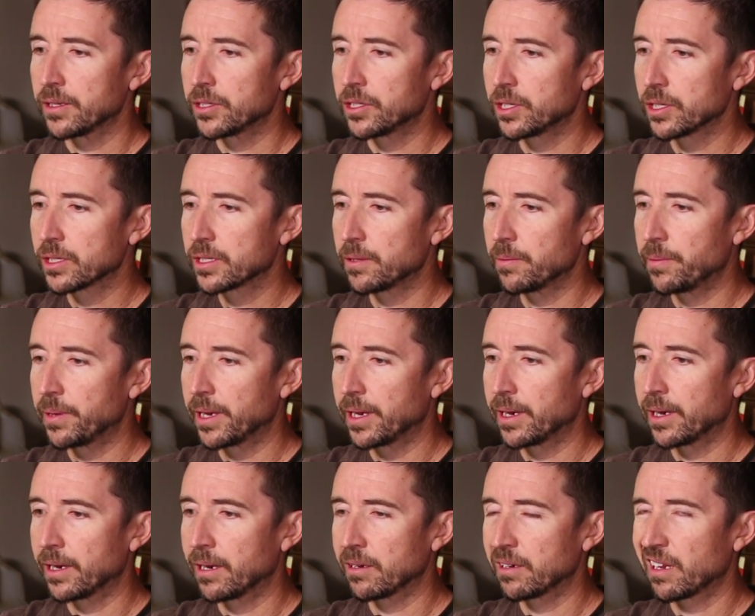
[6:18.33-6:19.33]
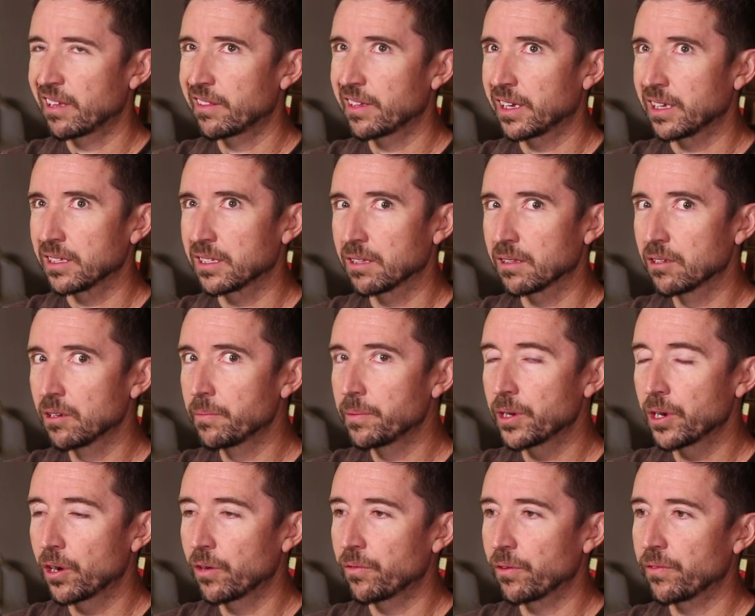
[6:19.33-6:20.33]
just about, I think it's a little
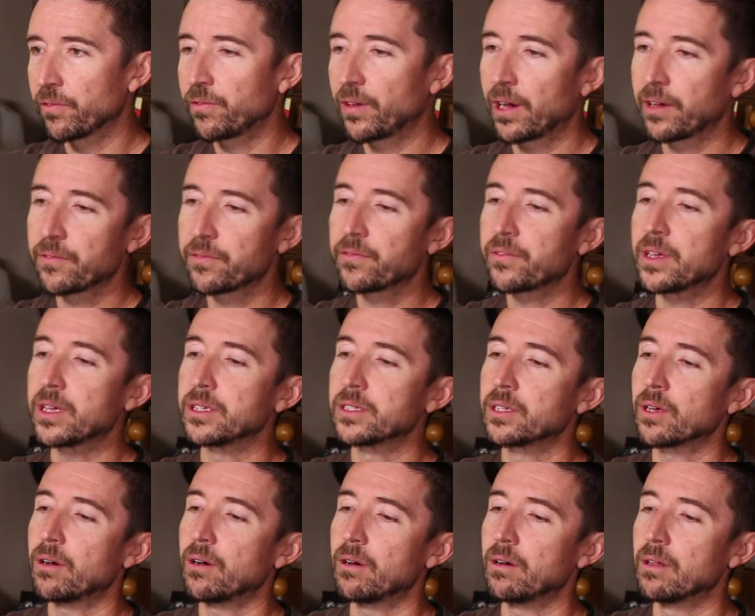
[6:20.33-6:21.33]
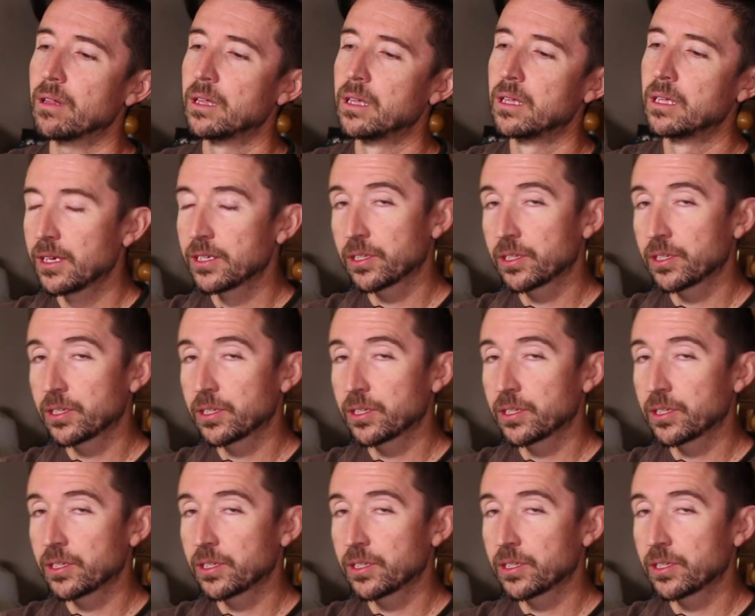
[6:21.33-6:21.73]
bit over 5 feet tall.